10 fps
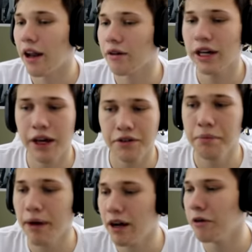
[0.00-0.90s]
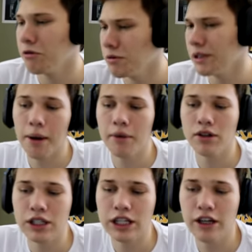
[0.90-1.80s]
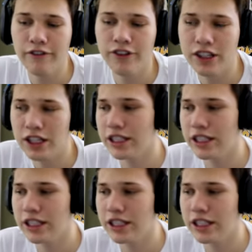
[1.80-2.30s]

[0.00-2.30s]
I don't care about a ruby. I'm only here for the